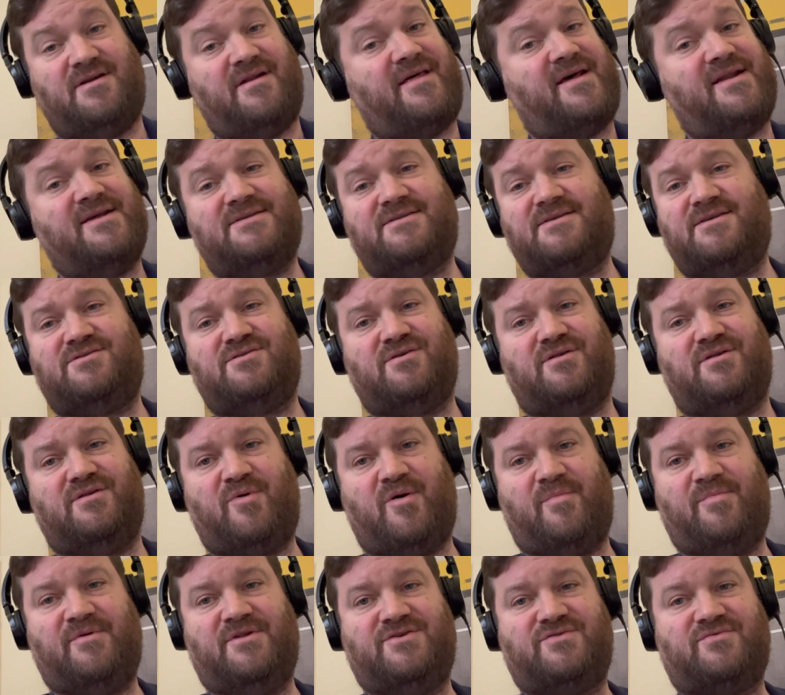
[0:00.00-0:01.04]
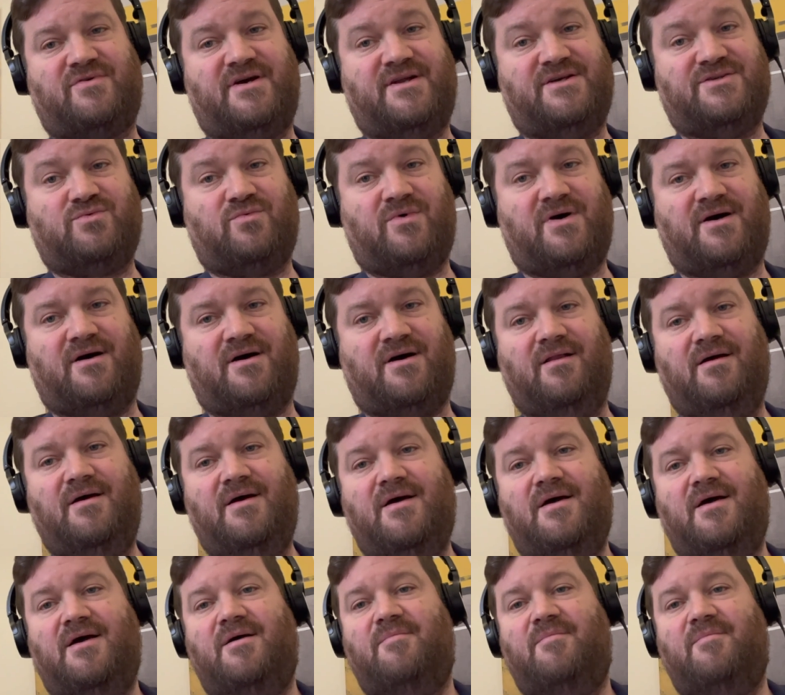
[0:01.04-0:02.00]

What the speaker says: And that exists on the populist right as well,